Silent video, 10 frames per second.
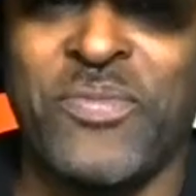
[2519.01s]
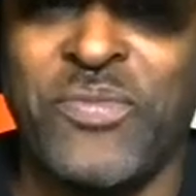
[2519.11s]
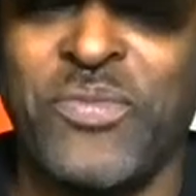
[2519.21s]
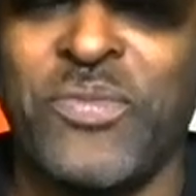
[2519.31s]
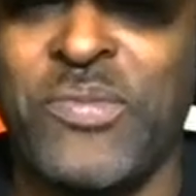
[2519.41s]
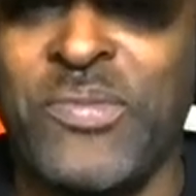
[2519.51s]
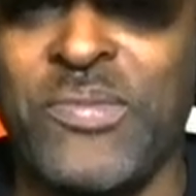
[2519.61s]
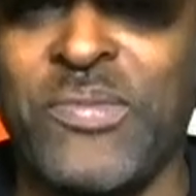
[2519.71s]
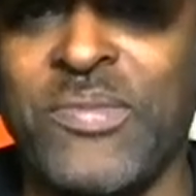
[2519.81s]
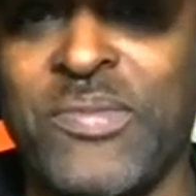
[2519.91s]
said.
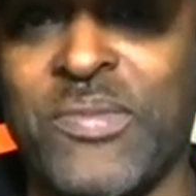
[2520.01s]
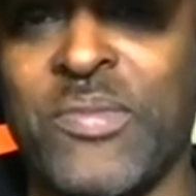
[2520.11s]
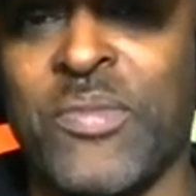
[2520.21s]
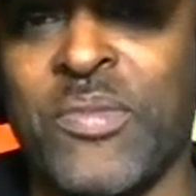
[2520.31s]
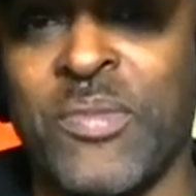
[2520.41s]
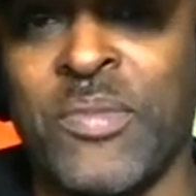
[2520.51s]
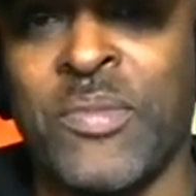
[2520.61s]
I would